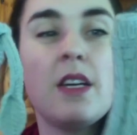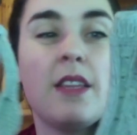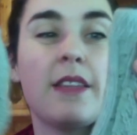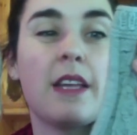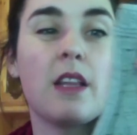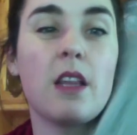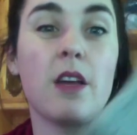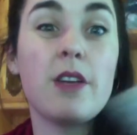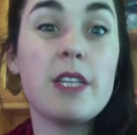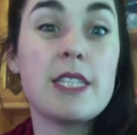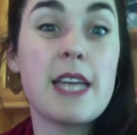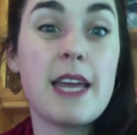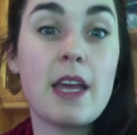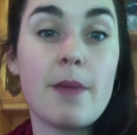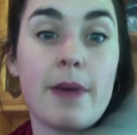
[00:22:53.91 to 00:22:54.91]
that'll only
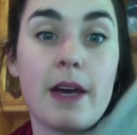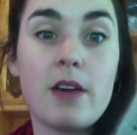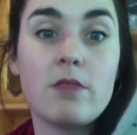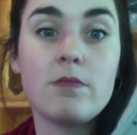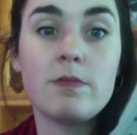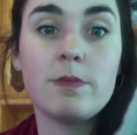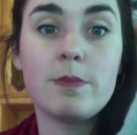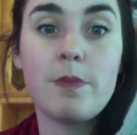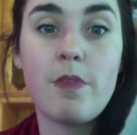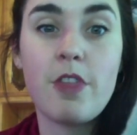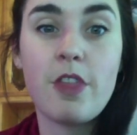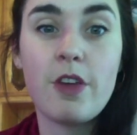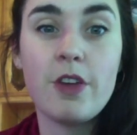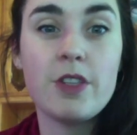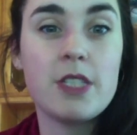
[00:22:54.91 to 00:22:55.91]
take about
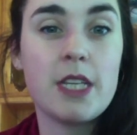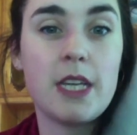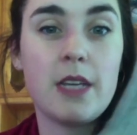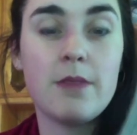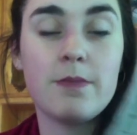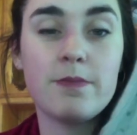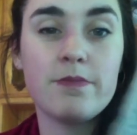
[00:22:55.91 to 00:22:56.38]
30,